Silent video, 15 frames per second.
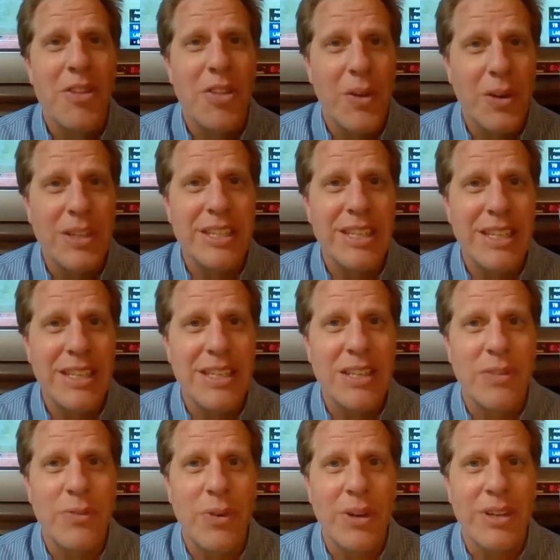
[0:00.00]
13
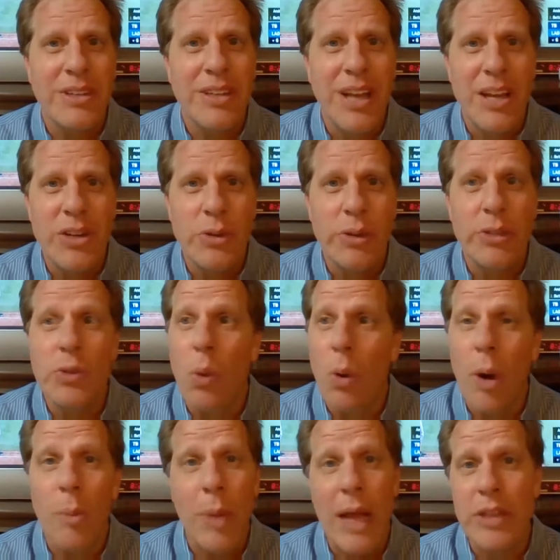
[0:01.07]
different countries,
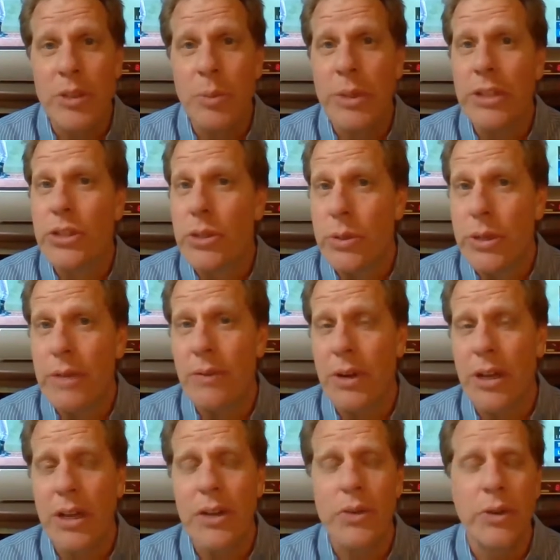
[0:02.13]
or possibly two
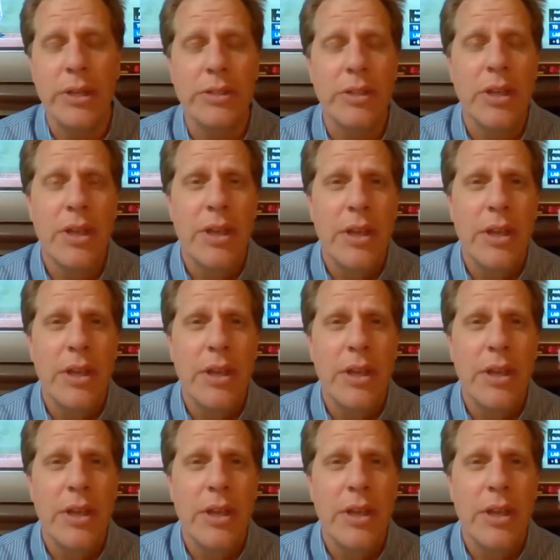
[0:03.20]
different countries.